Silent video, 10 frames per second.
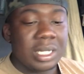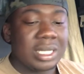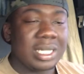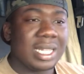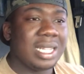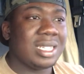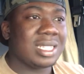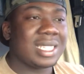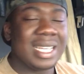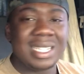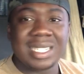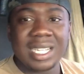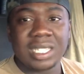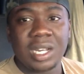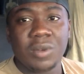Just stay
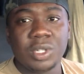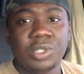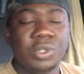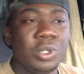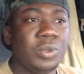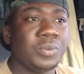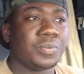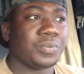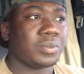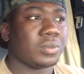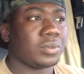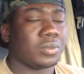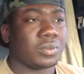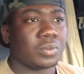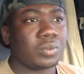consistent at what you do.
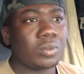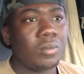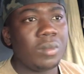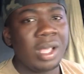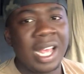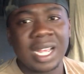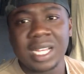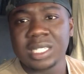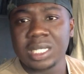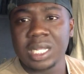I constantly